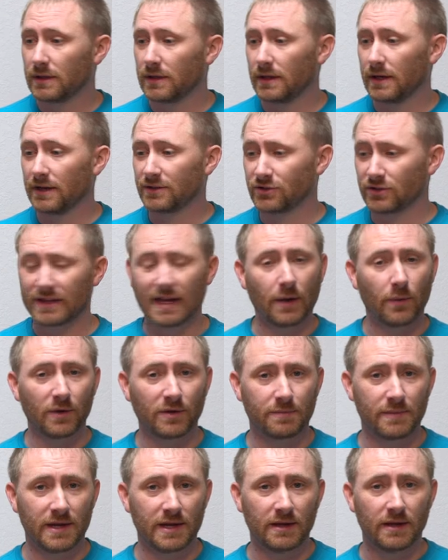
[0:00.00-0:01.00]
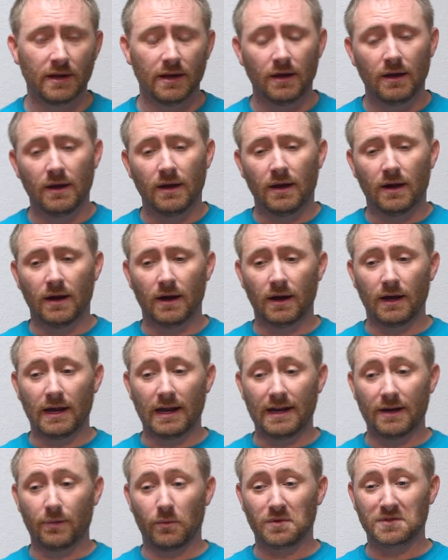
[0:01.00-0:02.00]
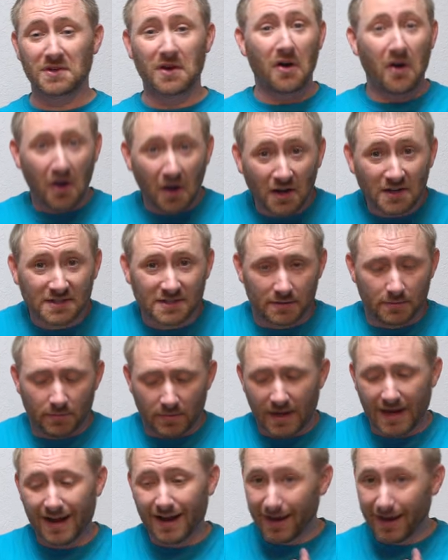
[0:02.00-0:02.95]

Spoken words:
And I took that with me, and it was awesome.